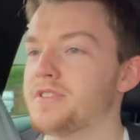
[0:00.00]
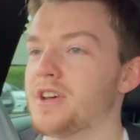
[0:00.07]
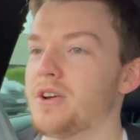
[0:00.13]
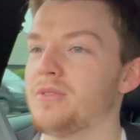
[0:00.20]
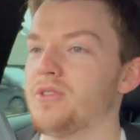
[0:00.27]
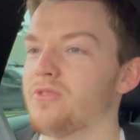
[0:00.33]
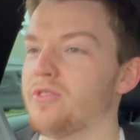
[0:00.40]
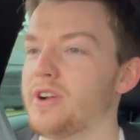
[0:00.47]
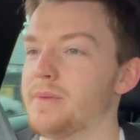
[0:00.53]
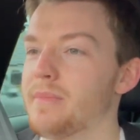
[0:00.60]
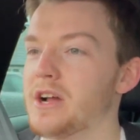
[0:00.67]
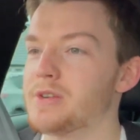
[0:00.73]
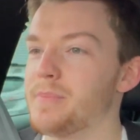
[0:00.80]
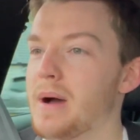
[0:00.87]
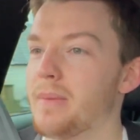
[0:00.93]
so not really
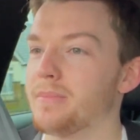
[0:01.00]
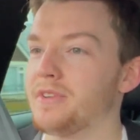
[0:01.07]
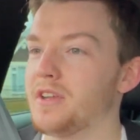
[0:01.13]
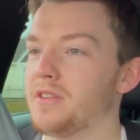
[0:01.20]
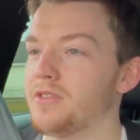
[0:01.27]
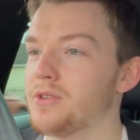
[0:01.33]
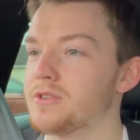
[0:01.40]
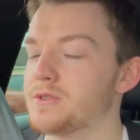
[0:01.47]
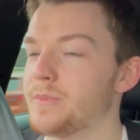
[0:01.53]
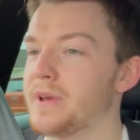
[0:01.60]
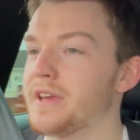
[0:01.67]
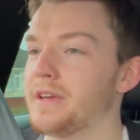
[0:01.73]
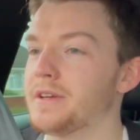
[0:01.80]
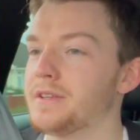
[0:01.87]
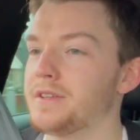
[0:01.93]
much pumped in through the
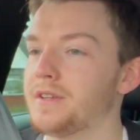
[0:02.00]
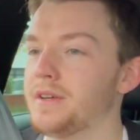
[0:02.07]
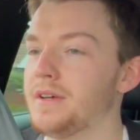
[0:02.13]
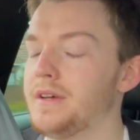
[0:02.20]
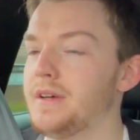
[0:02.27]
speakers.